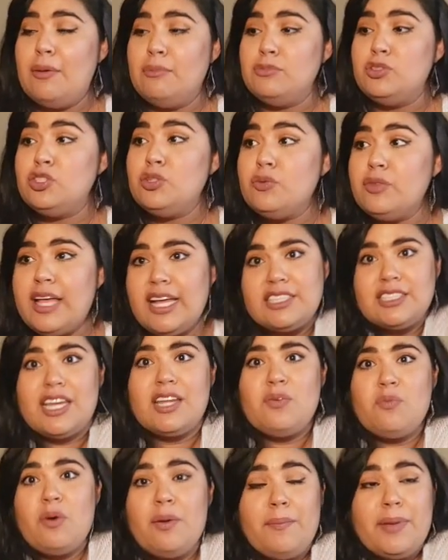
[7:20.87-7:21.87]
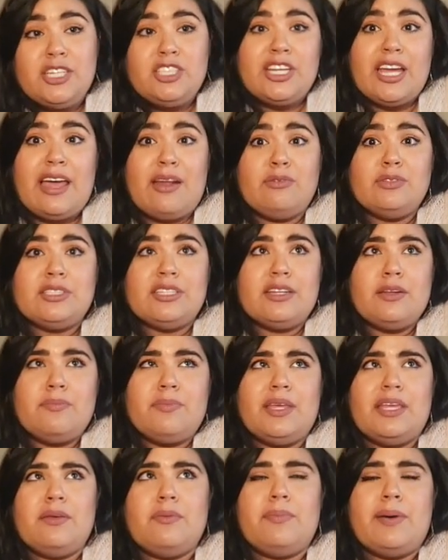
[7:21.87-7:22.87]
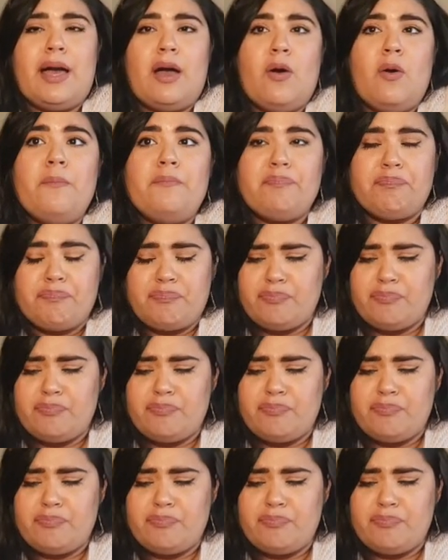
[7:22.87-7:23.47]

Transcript: So that's kind of what my channel is going to be about.